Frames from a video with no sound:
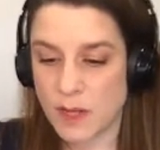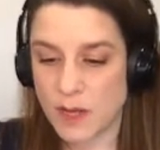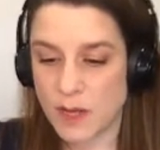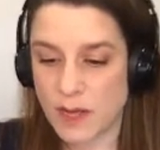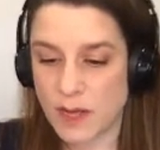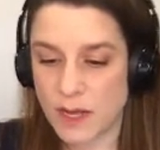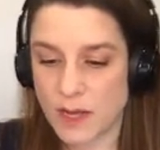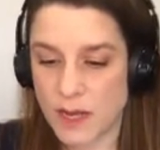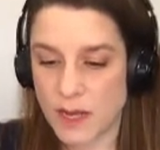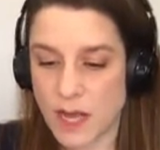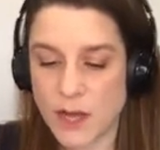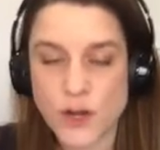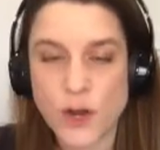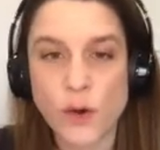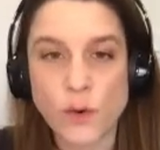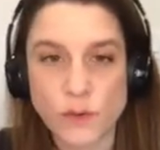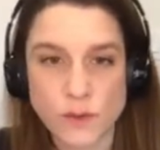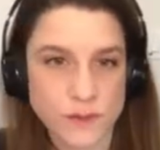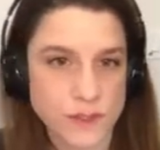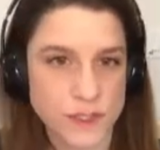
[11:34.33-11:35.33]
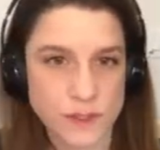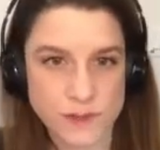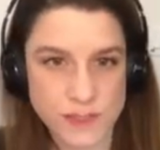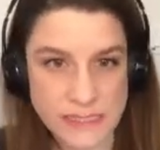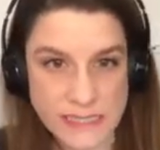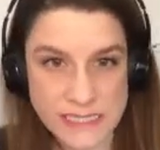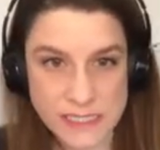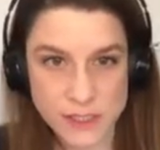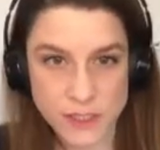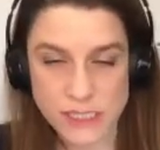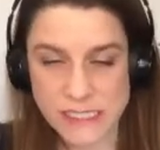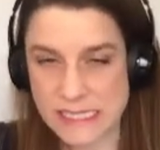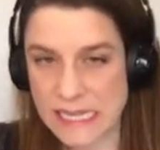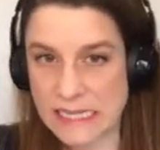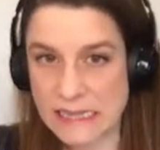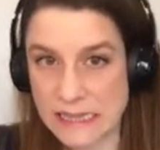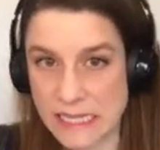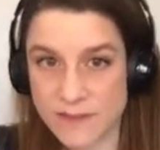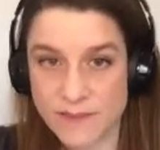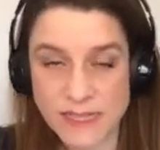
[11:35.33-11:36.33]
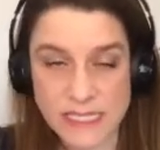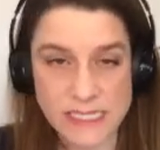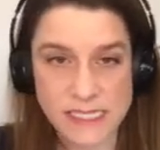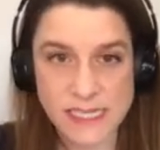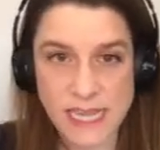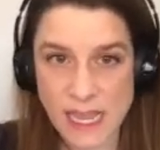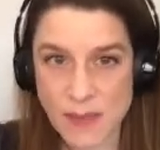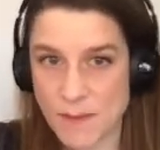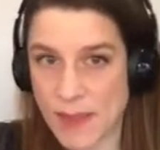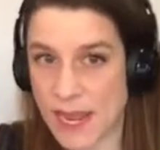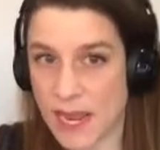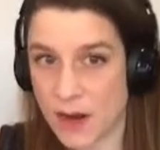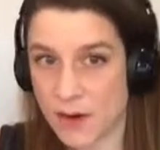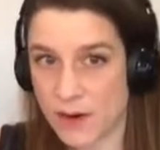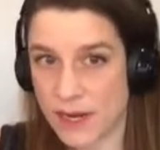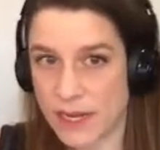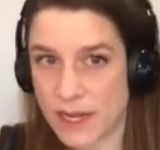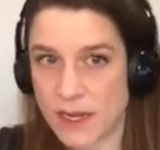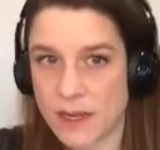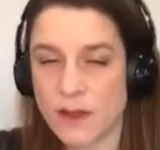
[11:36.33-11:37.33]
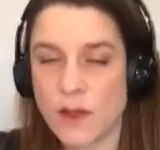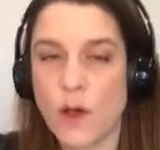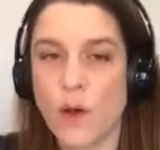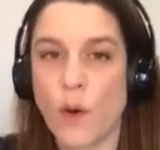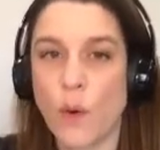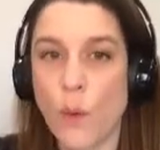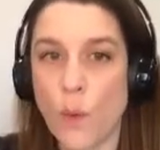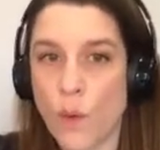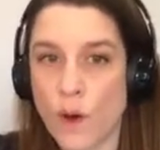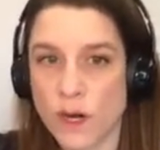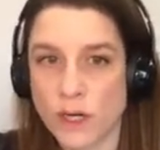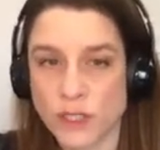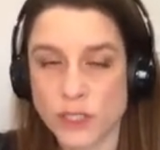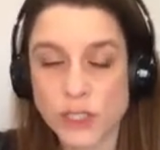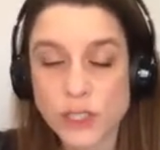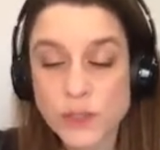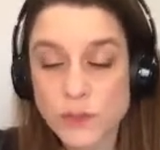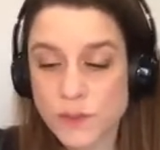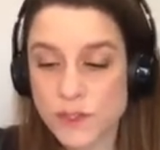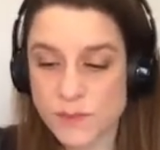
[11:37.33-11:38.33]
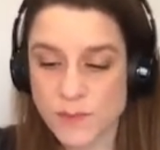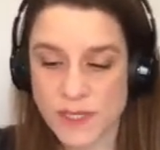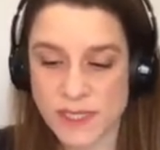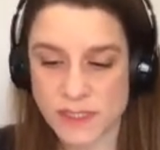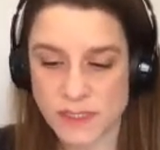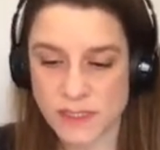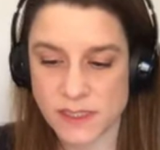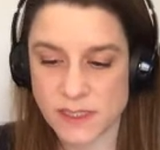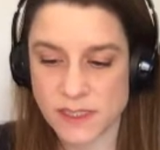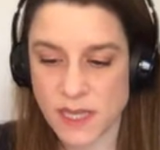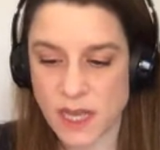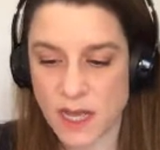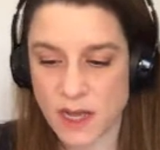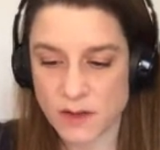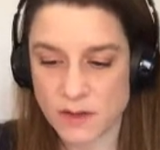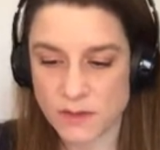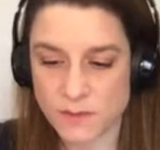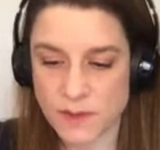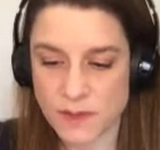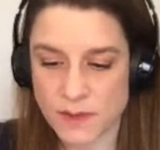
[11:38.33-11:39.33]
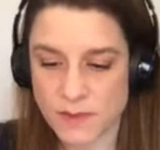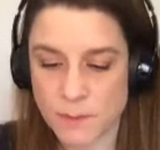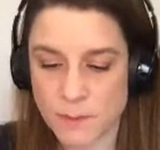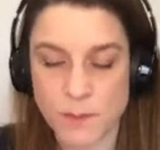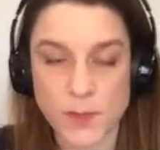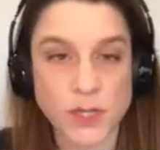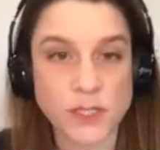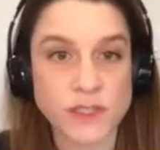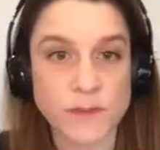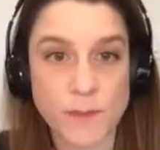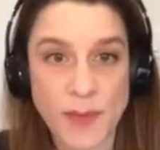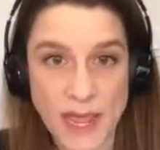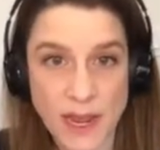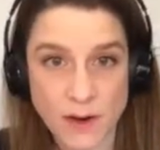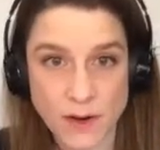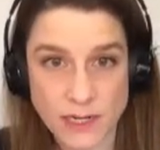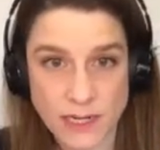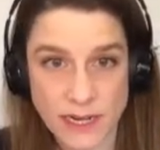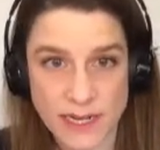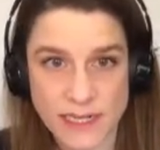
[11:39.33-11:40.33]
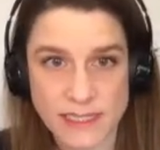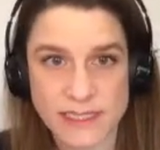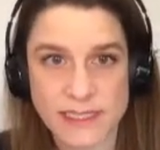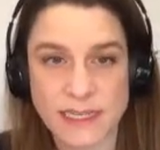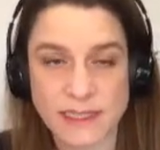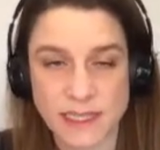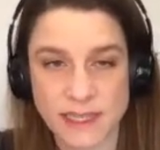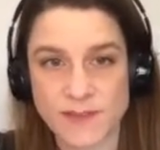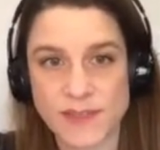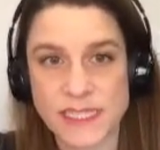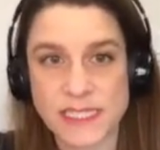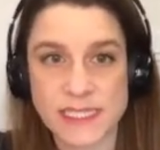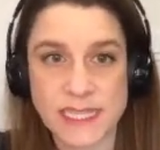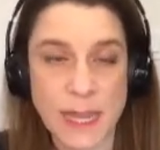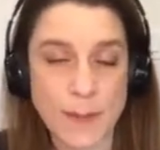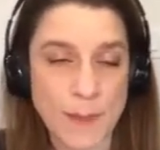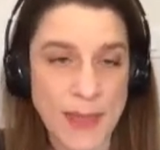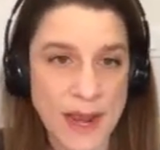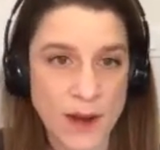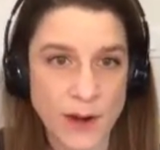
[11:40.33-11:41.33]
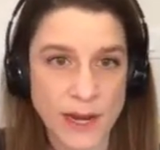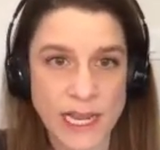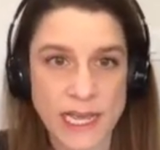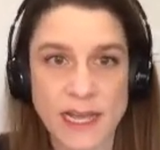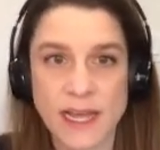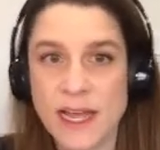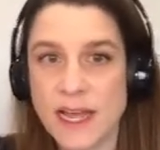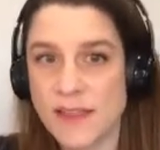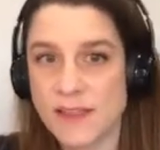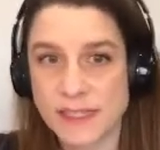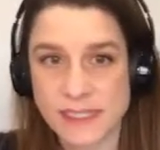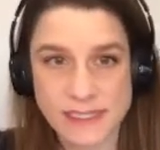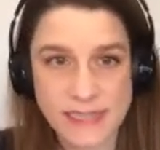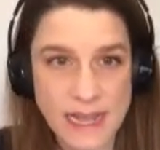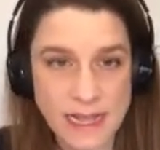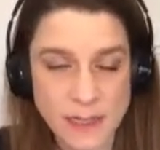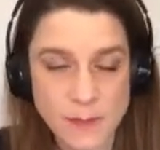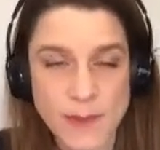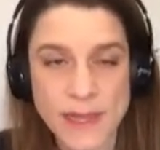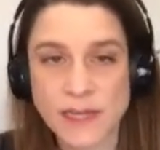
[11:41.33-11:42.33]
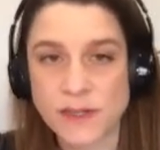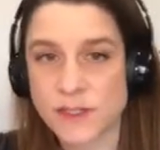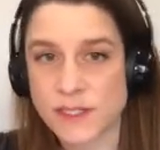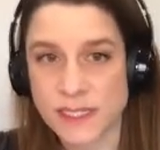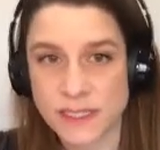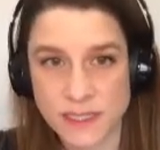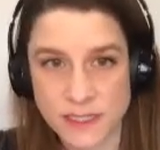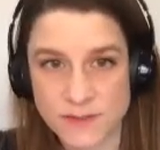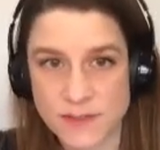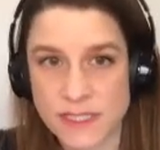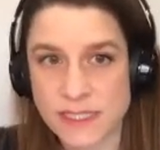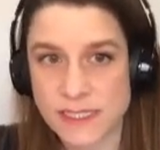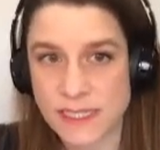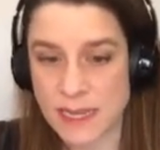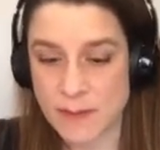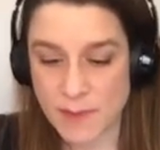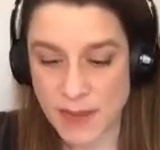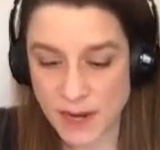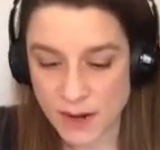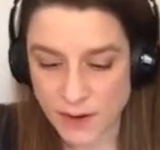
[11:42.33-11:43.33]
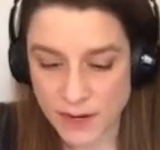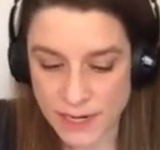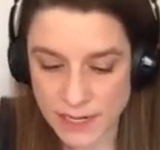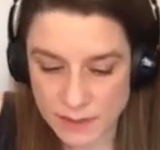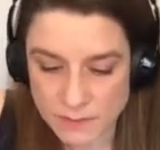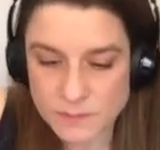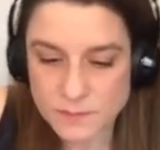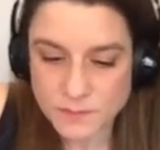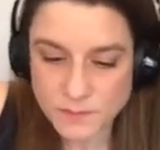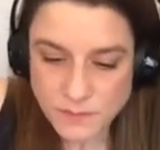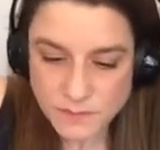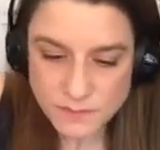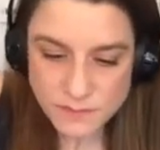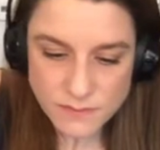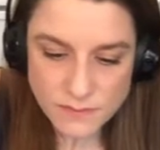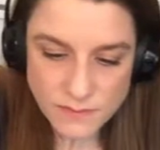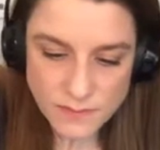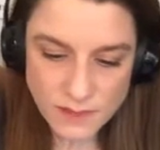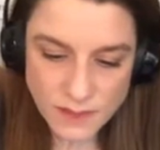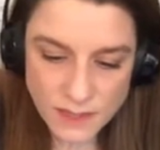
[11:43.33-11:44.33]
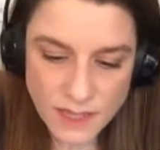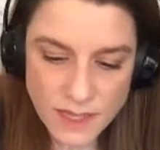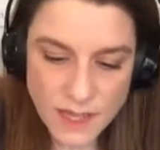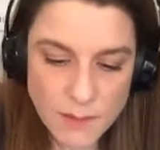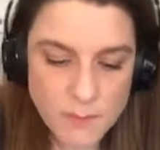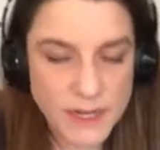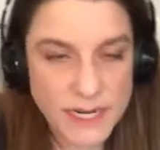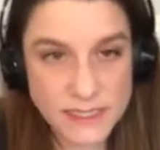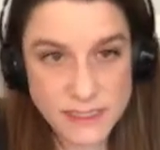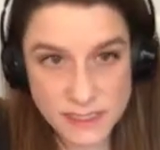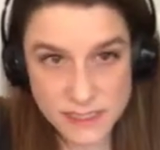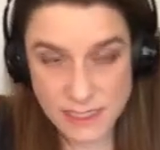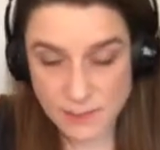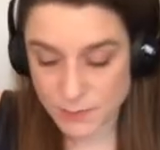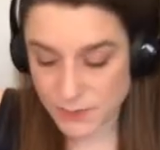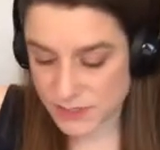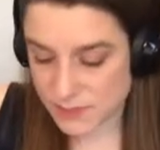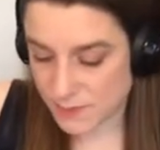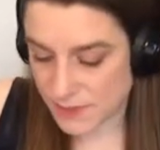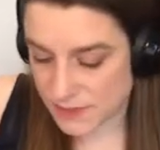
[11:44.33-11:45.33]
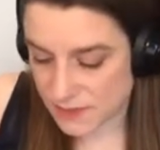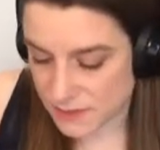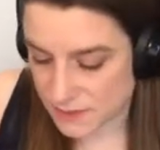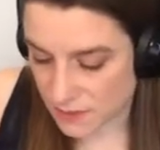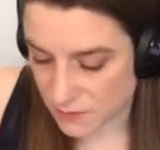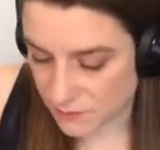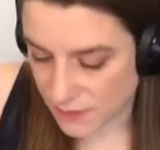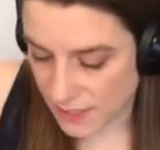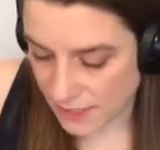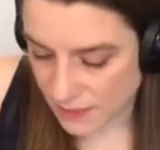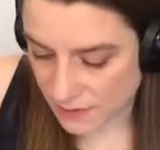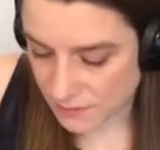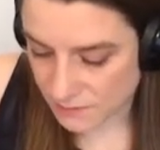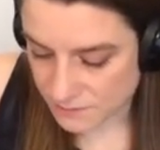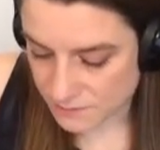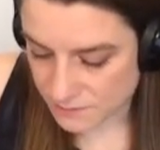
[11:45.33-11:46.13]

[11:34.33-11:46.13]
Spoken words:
anoles, those lizards that live in the same area, or two species of the birds of paradise that live in the same area, the salamanders that live in the same area. But it's a separate species already.